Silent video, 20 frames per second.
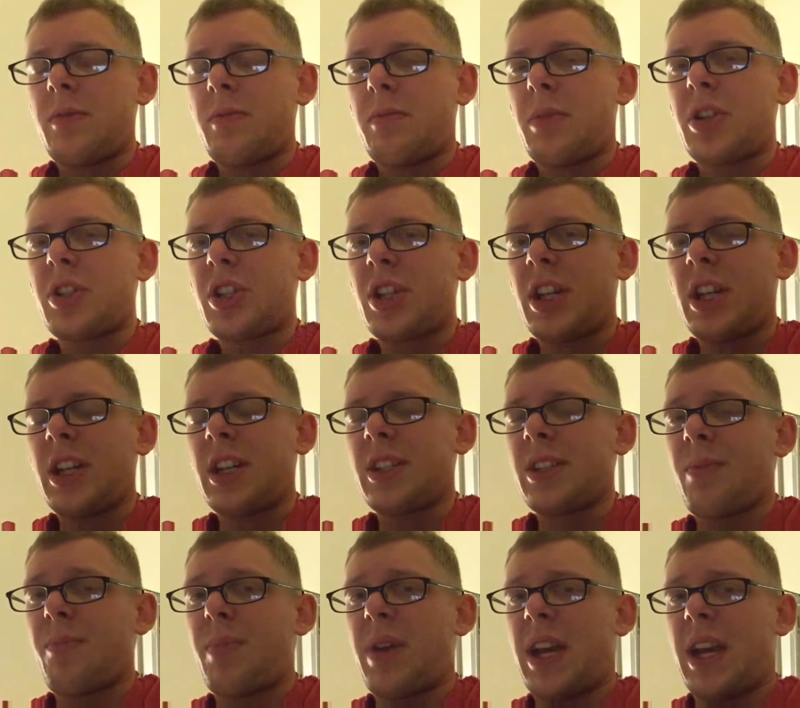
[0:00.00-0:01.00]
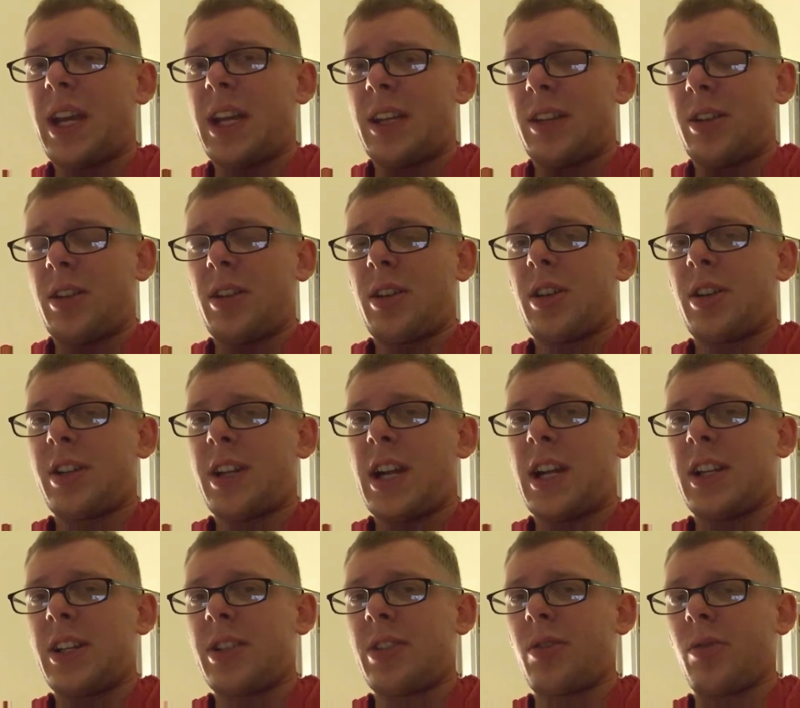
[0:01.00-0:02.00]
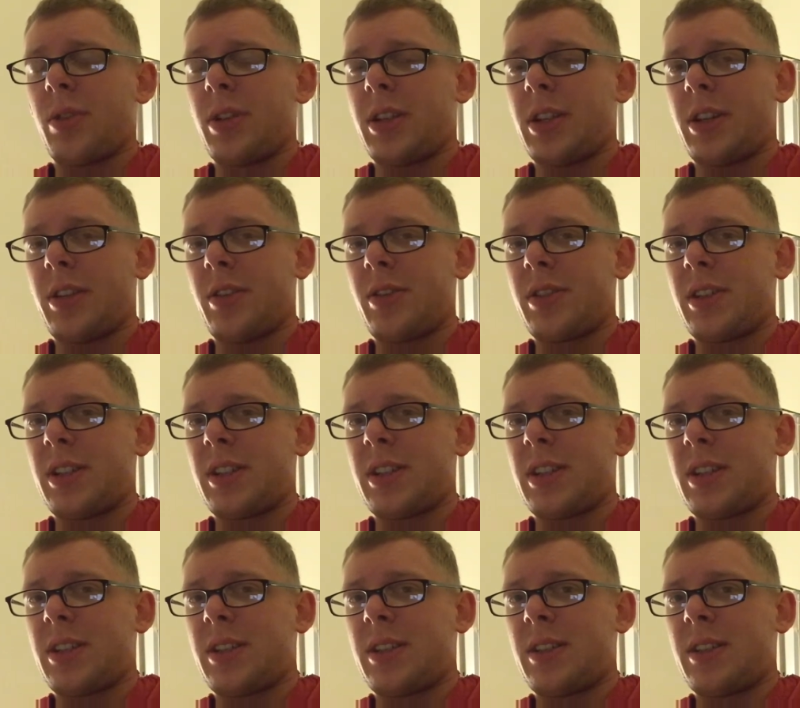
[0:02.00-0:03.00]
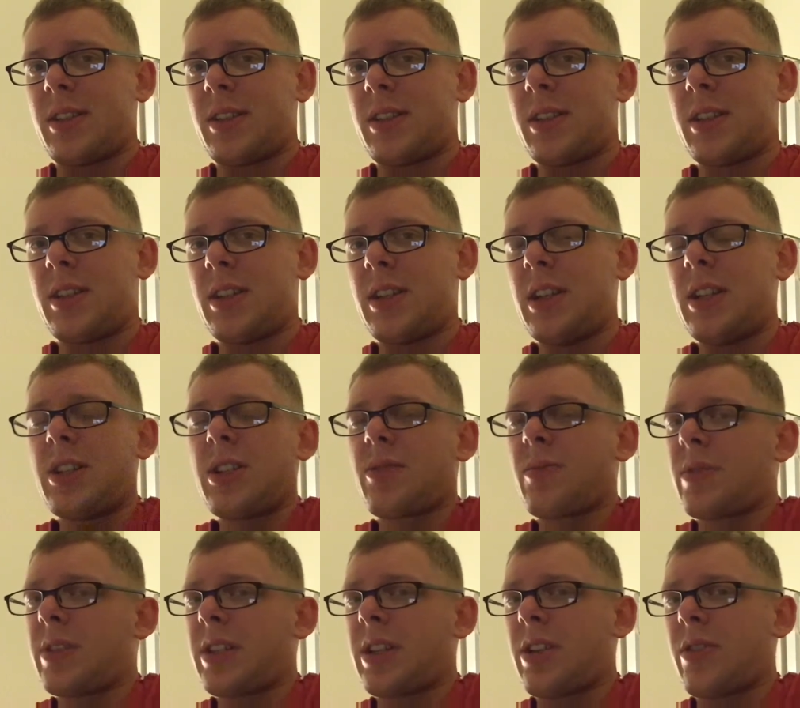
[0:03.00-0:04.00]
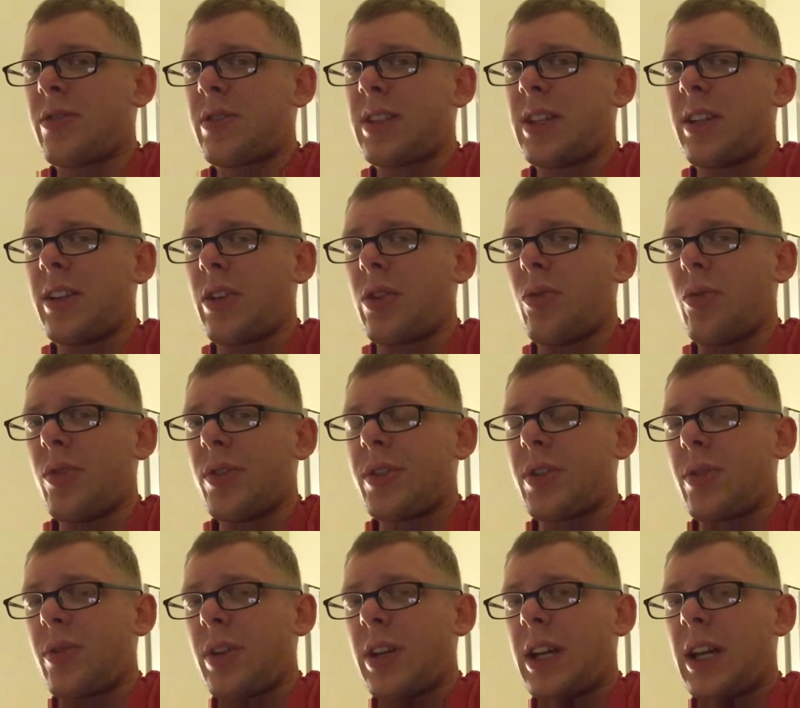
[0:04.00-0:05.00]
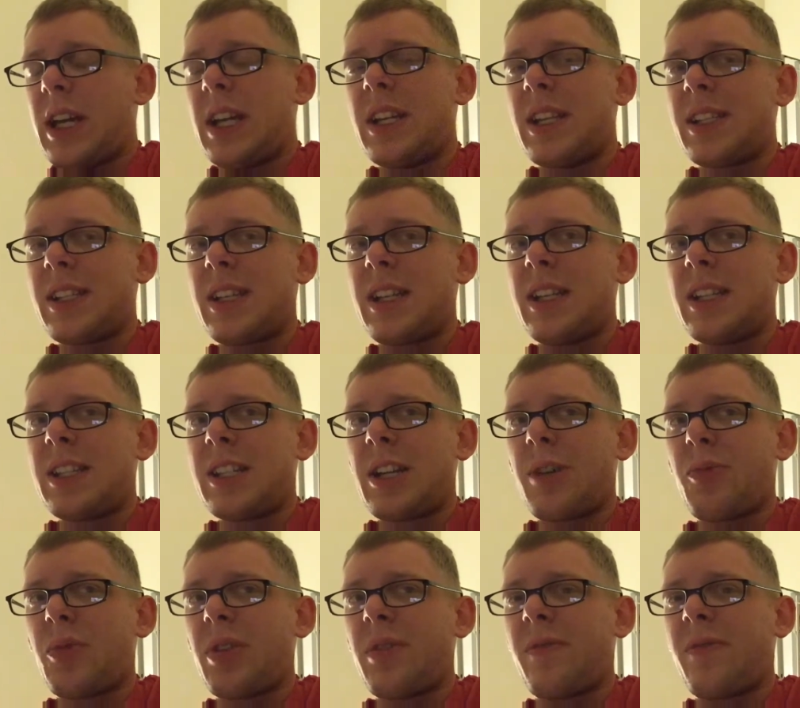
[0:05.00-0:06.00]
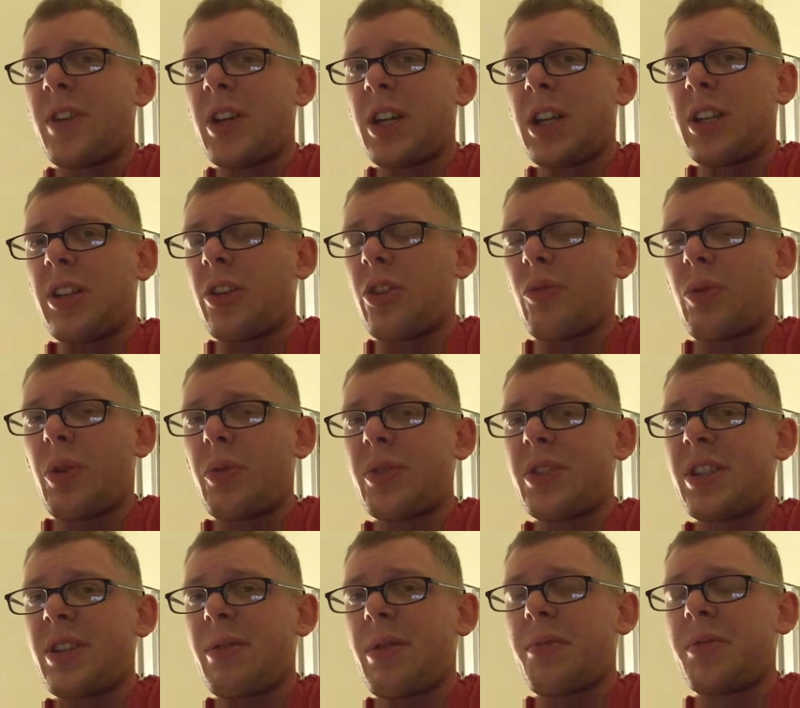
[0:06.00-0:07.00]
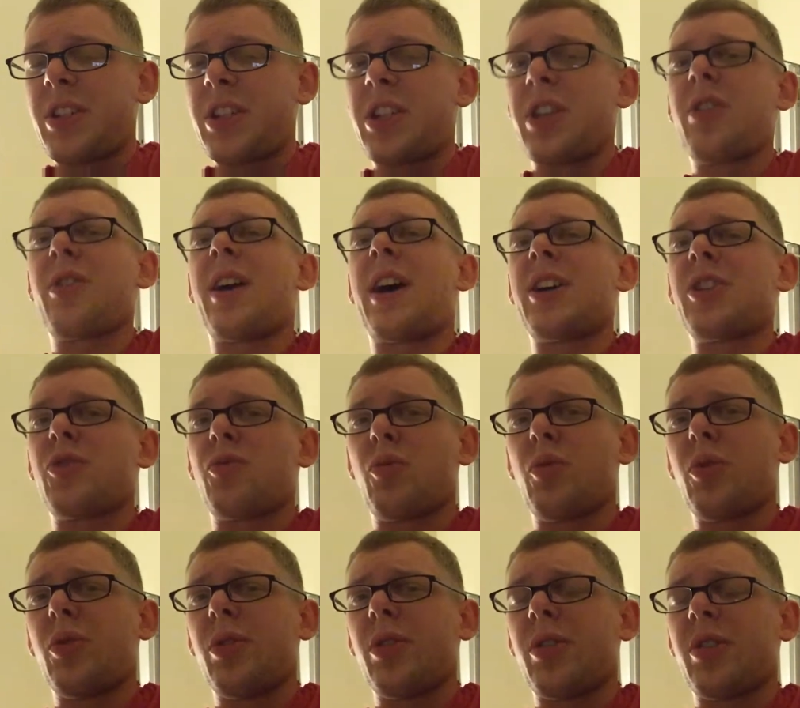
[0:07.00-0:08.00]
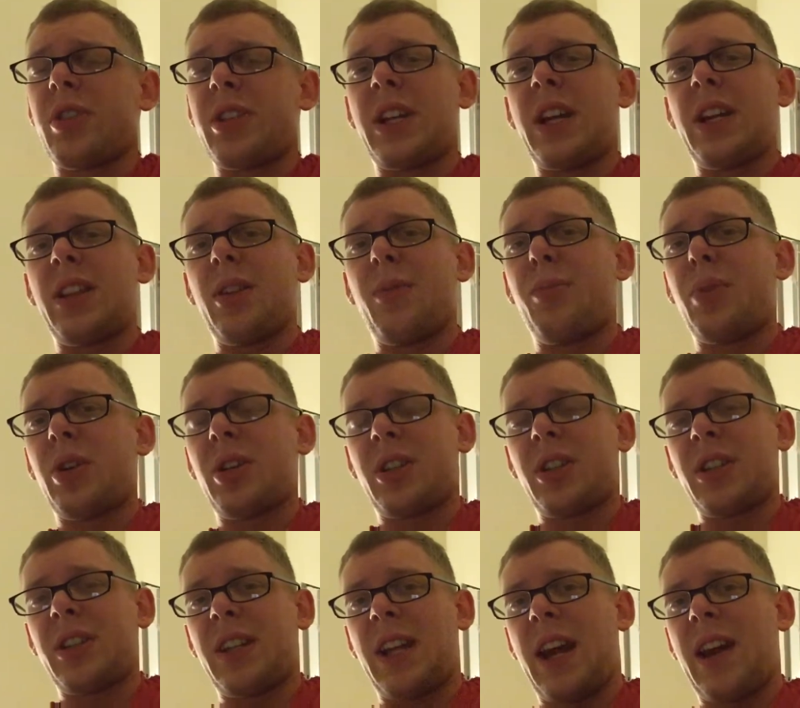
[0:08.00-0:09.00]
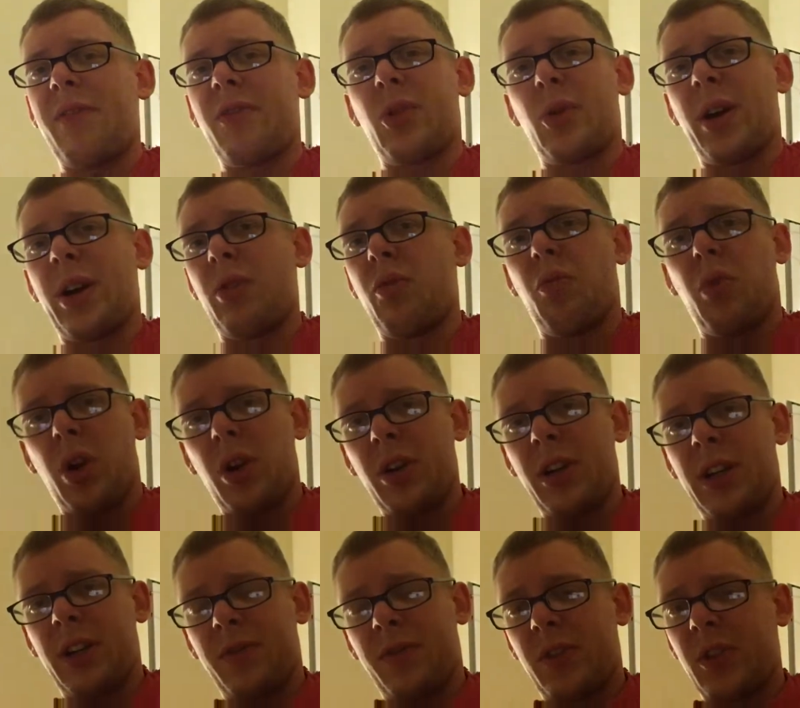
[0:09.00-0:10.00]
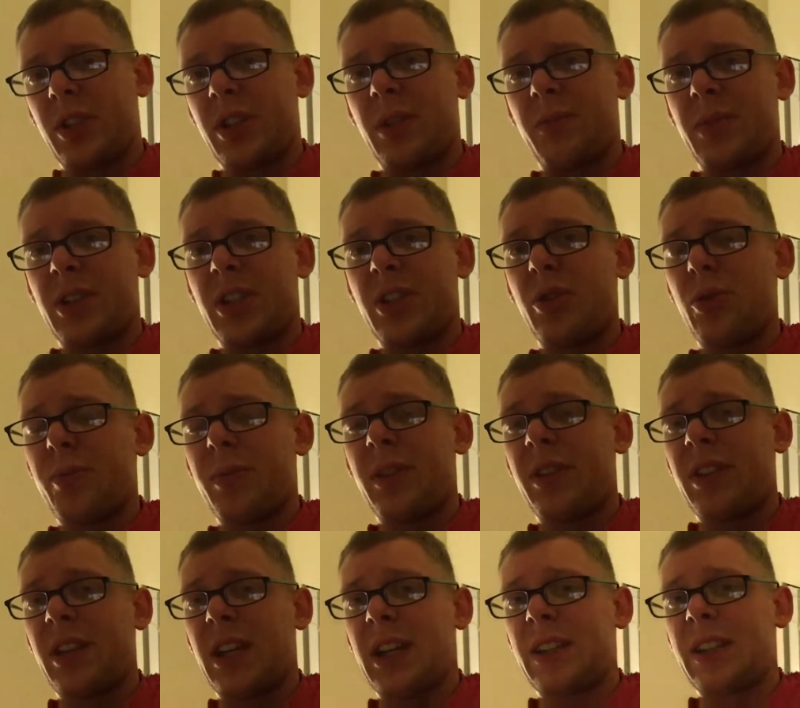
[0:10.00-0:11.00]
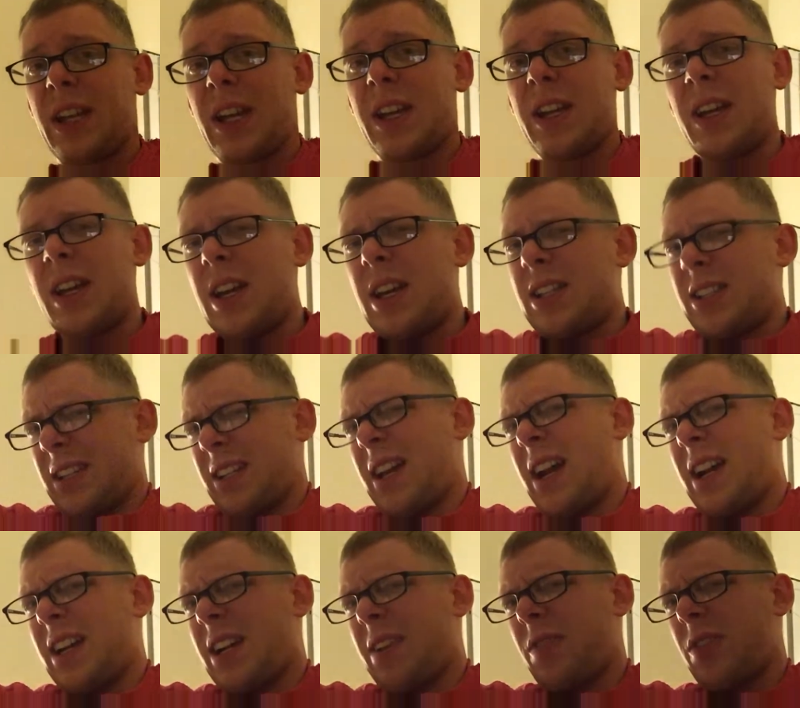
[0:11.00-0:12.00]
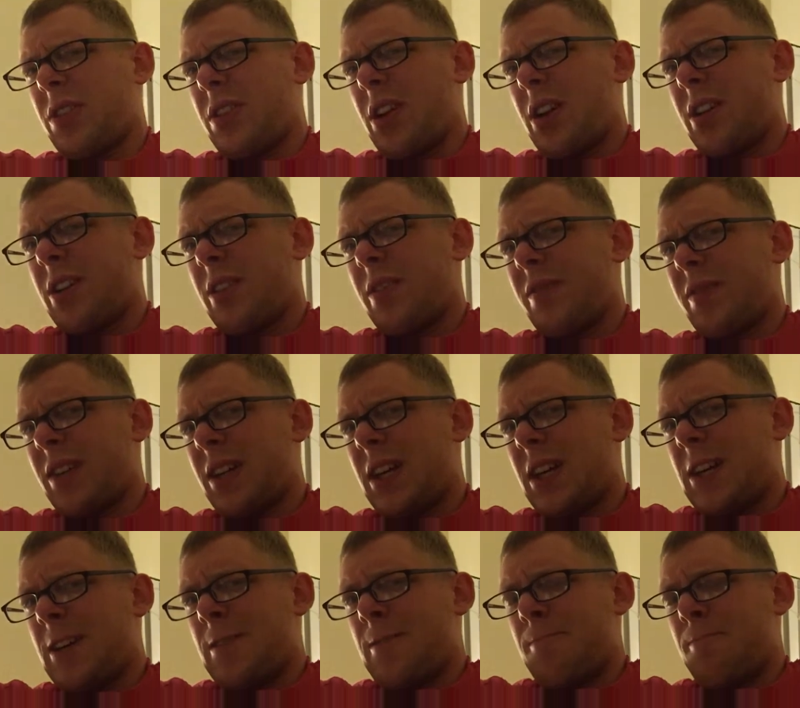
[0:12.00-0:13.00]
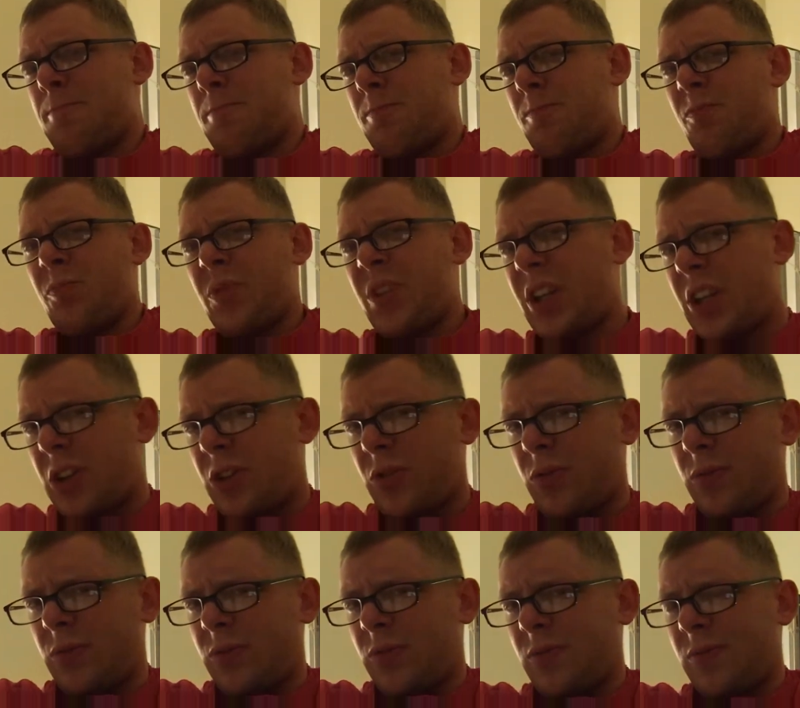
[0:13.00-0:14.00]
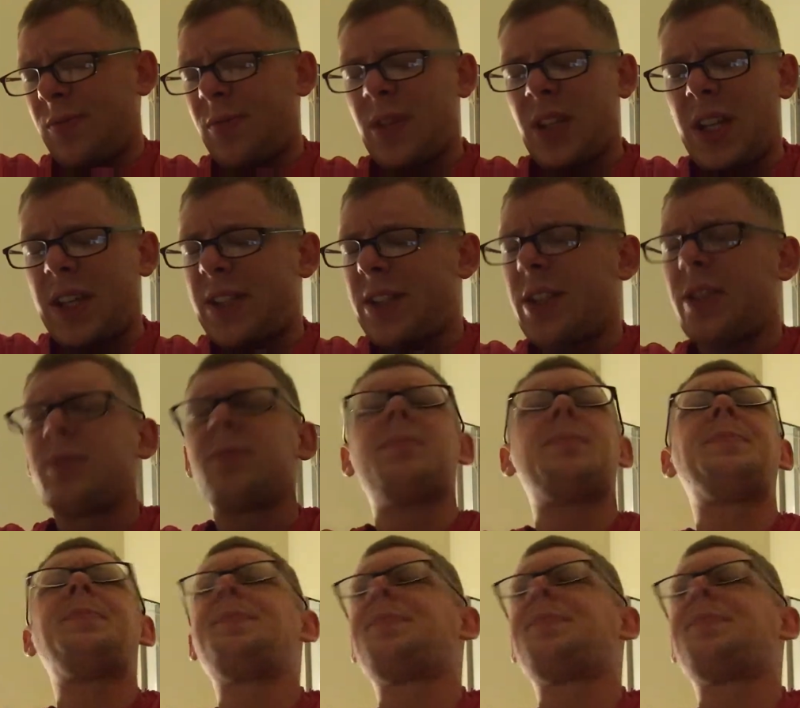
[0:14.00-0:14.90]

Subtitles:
Munchkinning is a bane on any storyteller's existence. He just wants to go and tell a cool story. He doesn't need someone fucking throwing some obscure-ass rule or saying the book doesn't have the right wording for some stupid thing that the guy never thought of. You know? So,